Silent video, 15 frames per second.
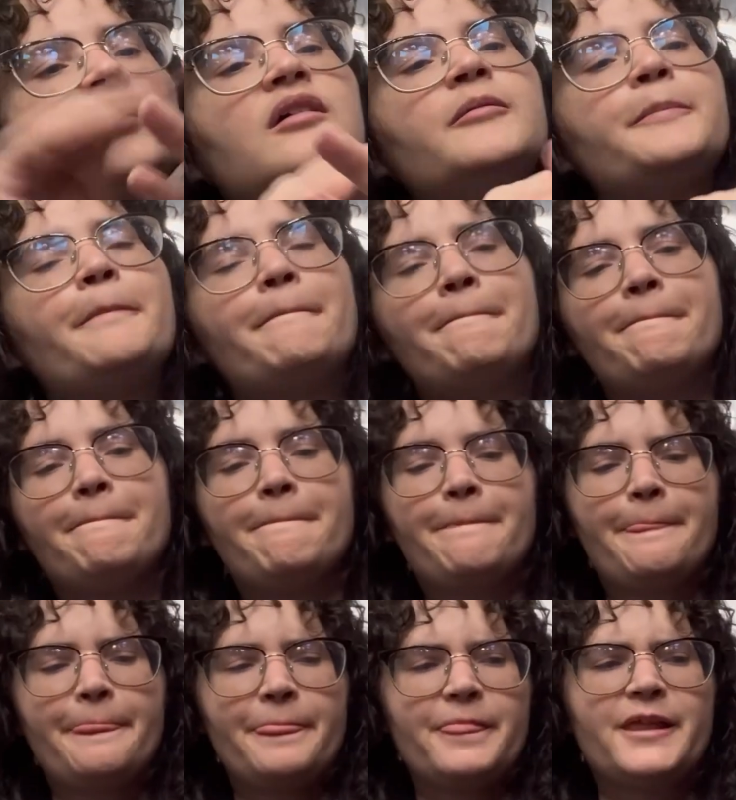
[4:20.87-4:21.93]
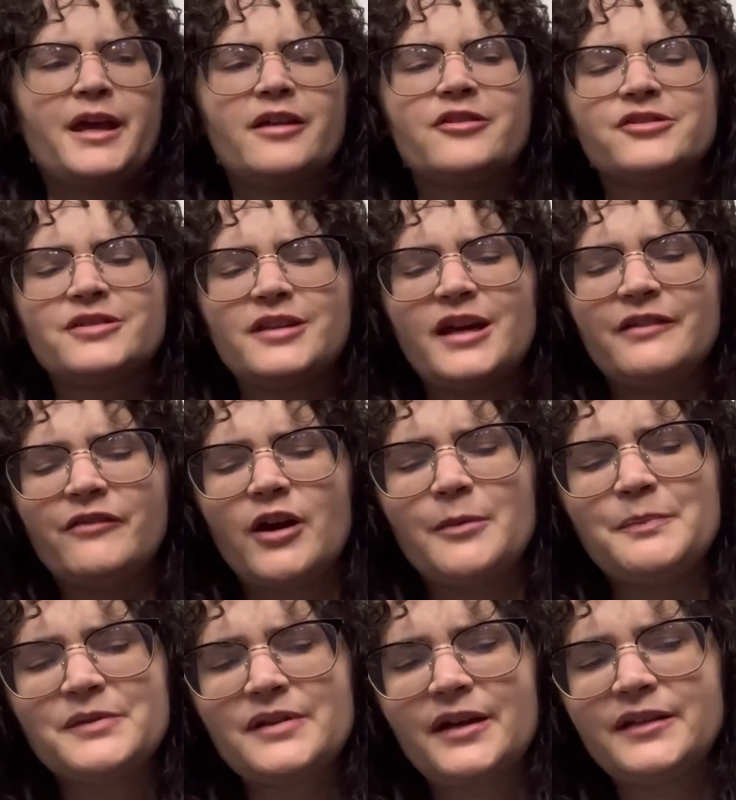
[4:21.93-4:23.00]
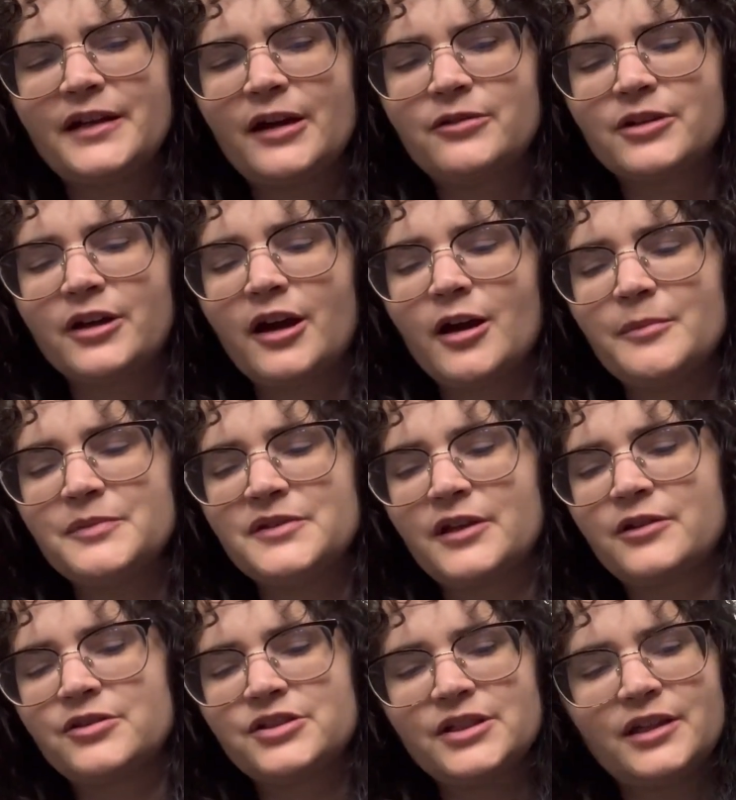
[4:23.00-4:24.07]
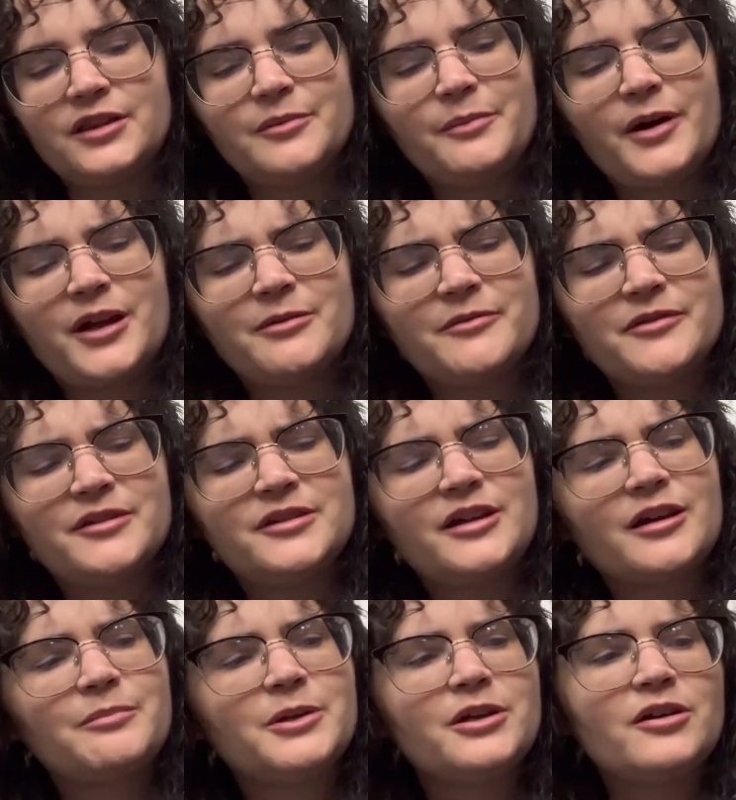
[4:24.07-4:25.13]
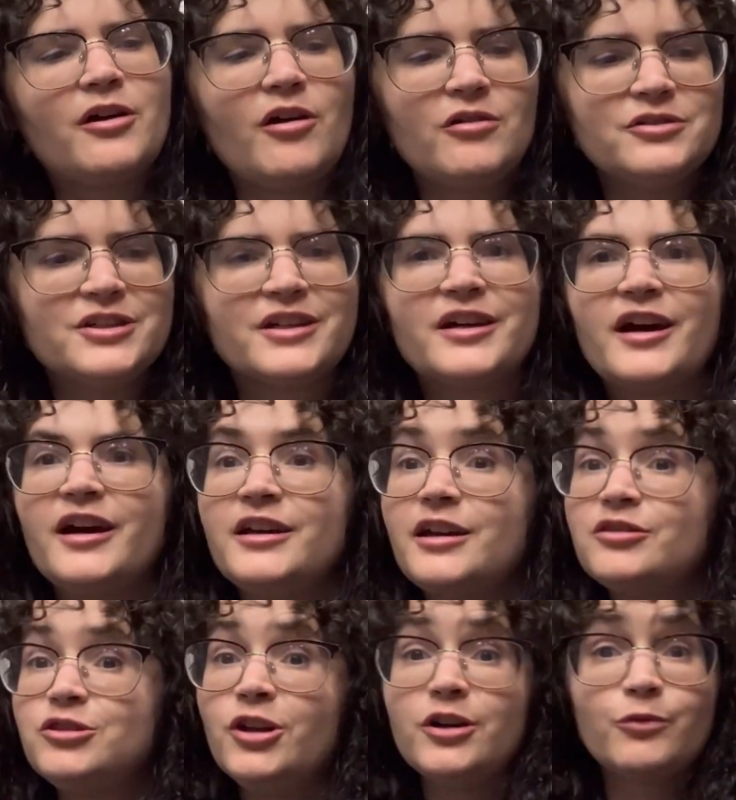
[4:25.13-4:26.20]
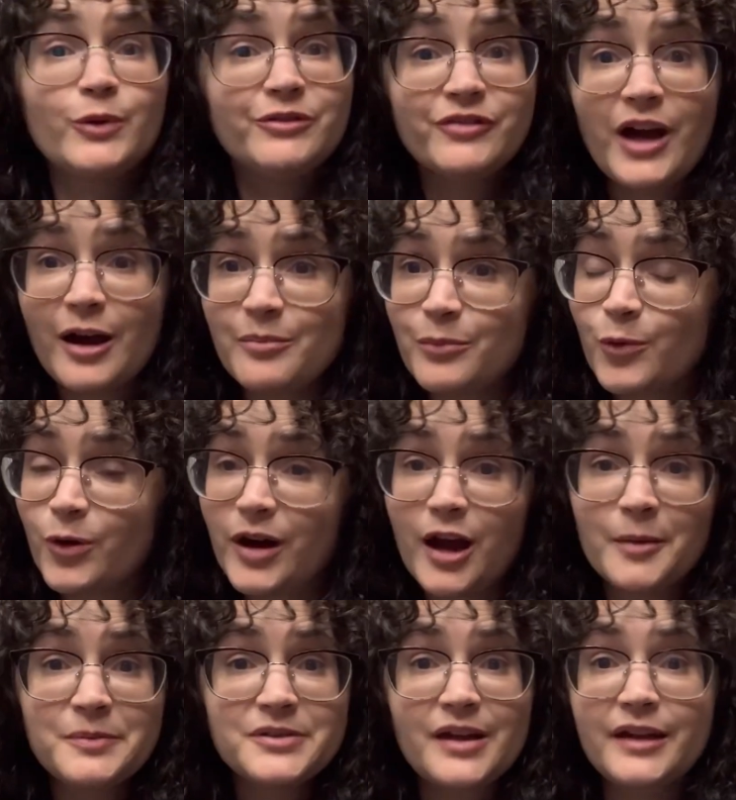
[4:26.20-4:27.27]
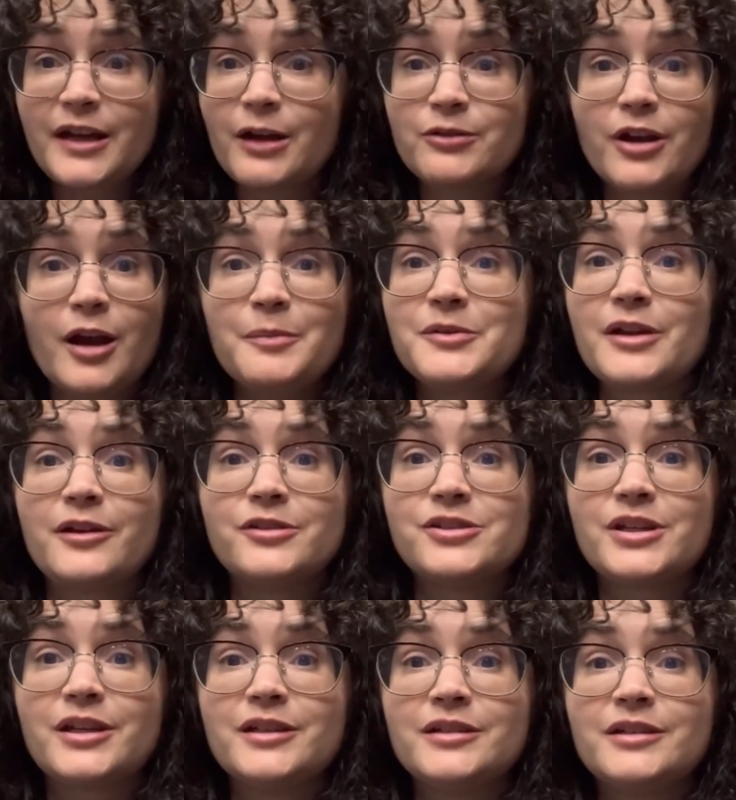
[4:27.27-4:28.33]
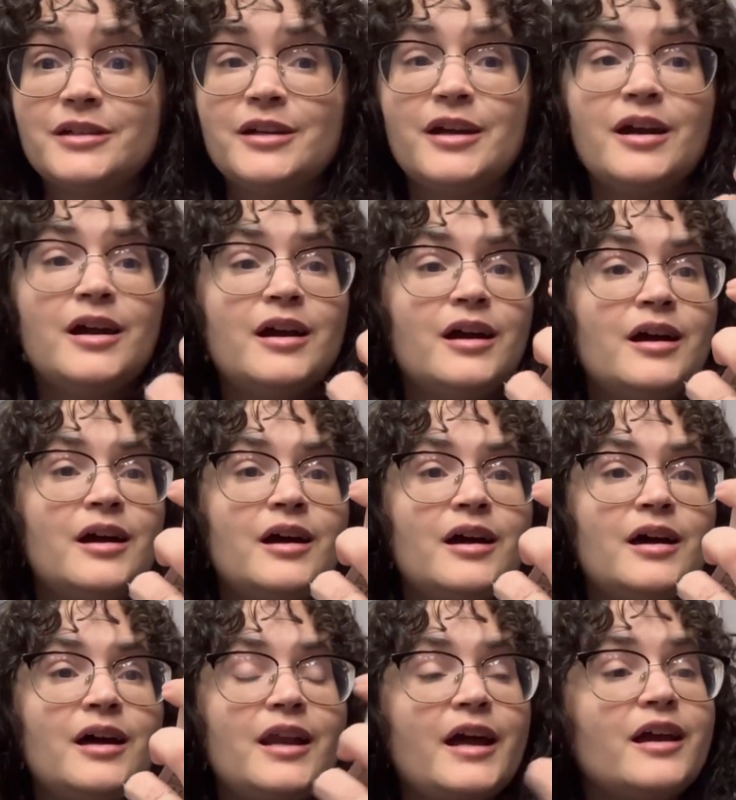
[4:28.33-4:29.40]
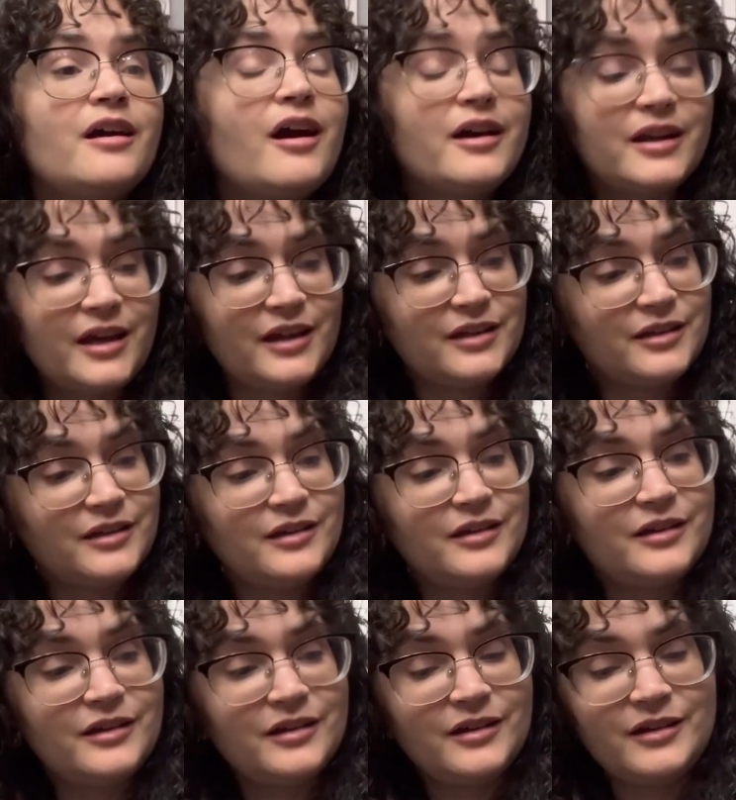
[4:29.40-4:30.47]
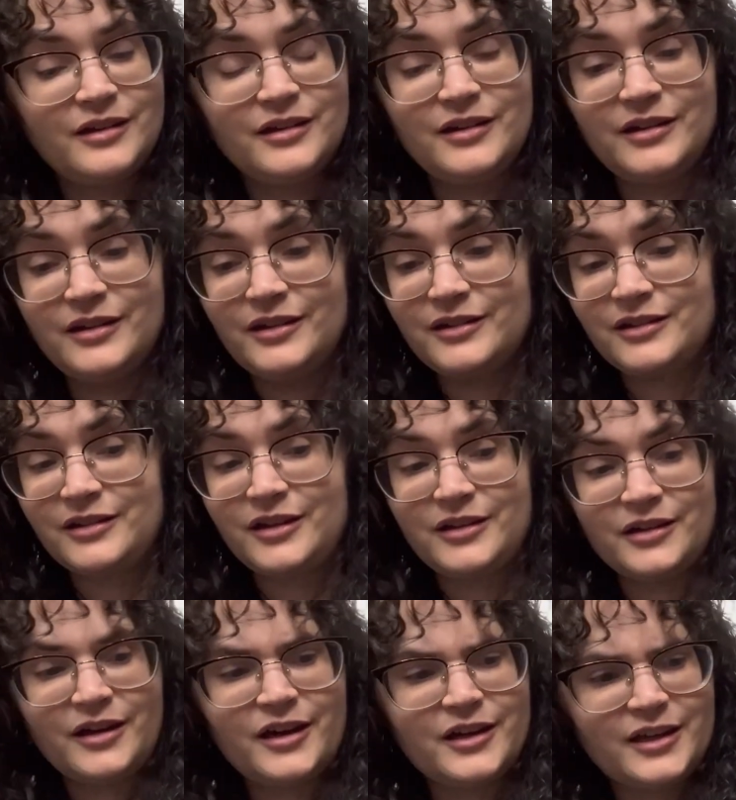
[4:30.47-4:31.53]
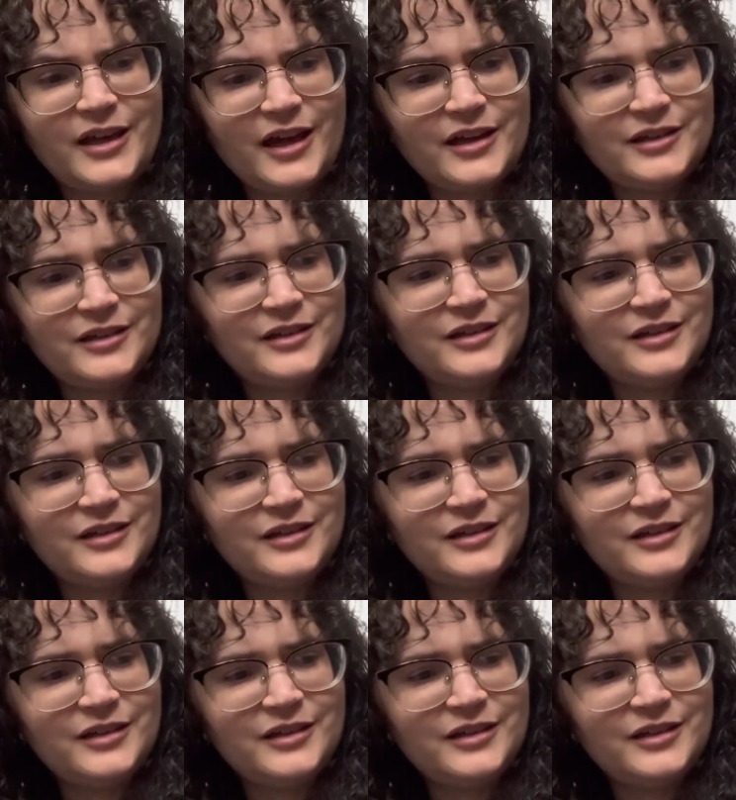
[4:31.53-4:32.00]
Yeah, there's a lot of upside down cups energy at the bottom of the deck. Being called to cut. Look, we've got more upside down cups energy. And I cut it. Cut again?